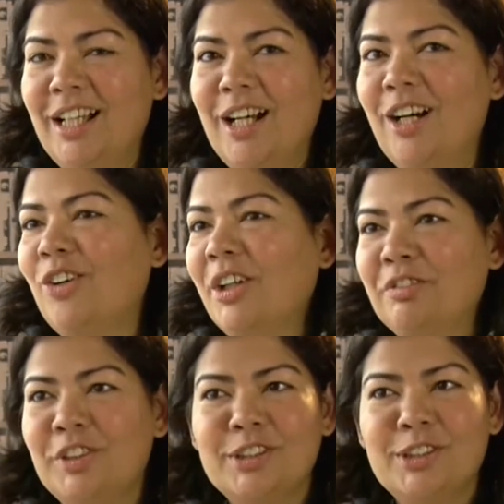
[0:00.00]
"Oh, I
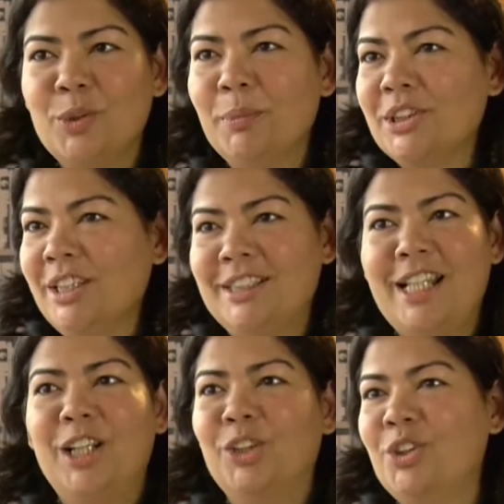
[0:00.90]
feel so much less
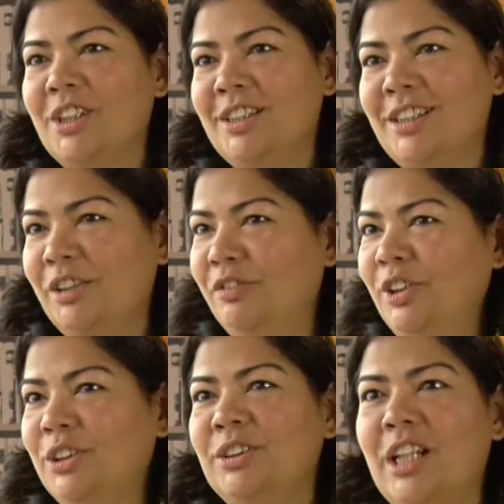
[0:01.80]
anxious. I
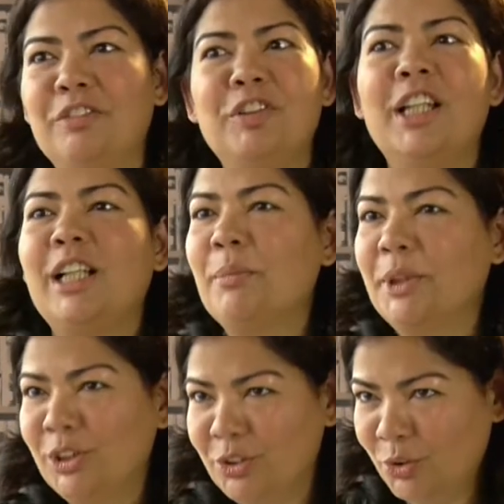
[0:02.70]
feel like I'm in
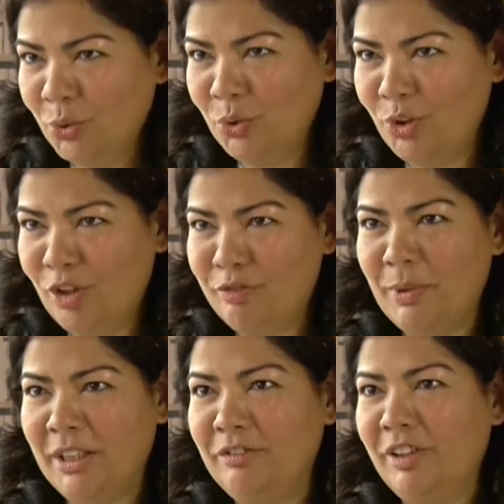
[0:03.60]
control of
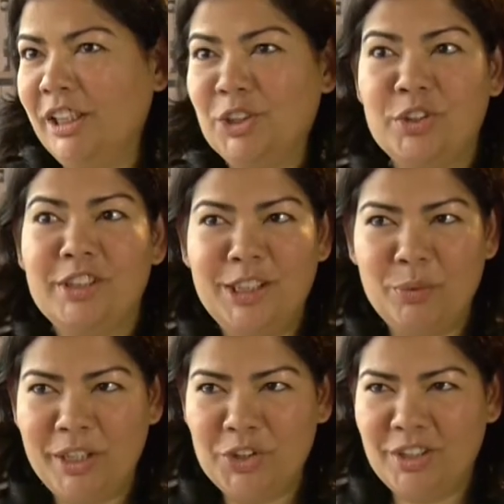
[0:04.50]
my financial
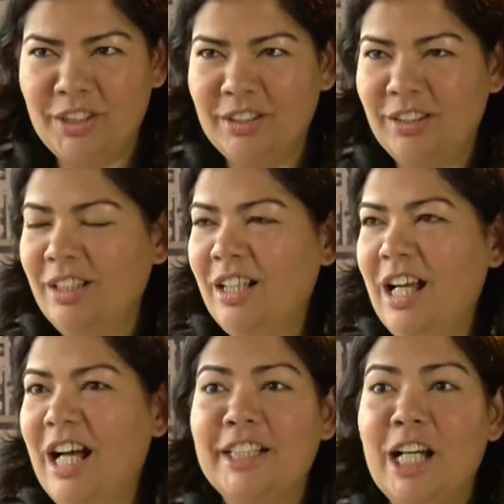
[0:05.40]
situation.
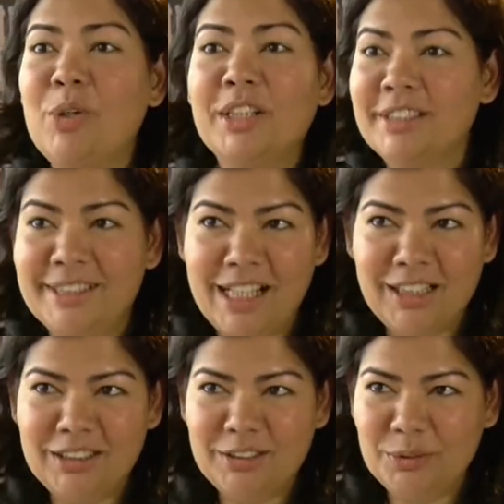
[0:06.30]
I now
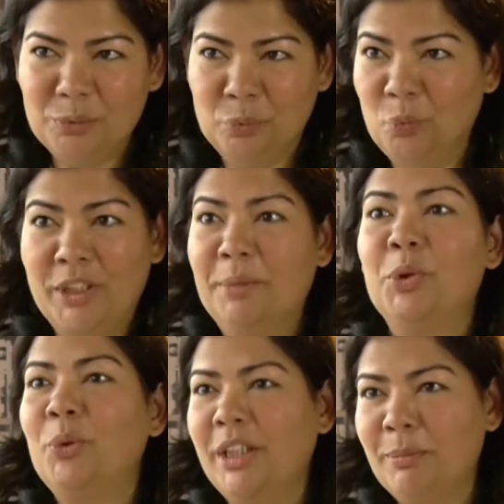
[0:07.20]
understand what I'm
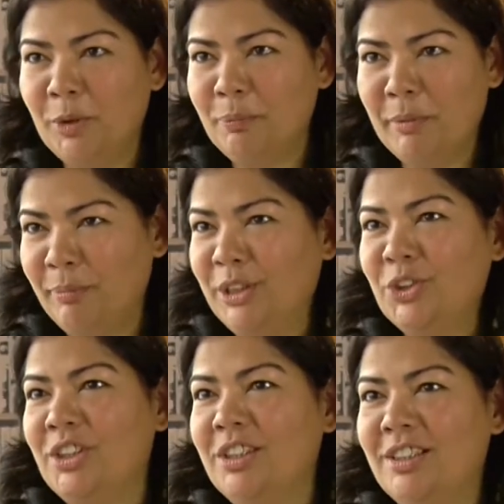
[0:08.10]
doing about my
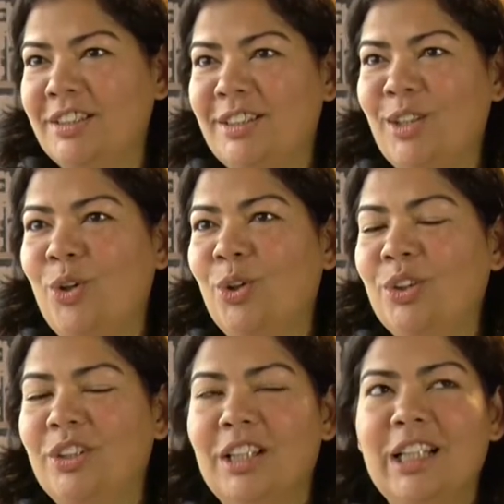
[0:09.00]
pensions,"
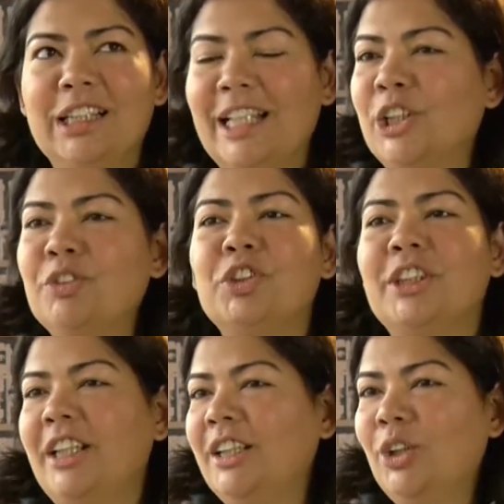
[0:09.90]
or "Thank you for
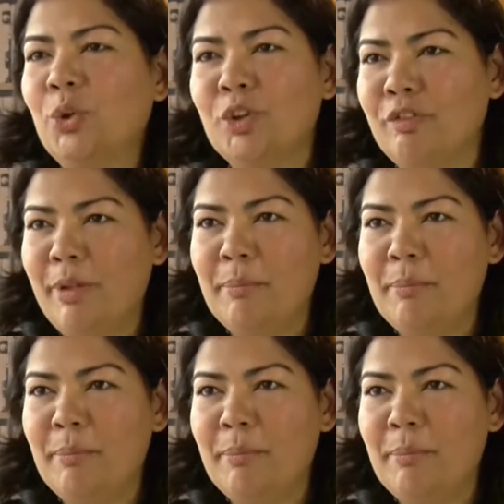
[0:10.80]
taking a load off my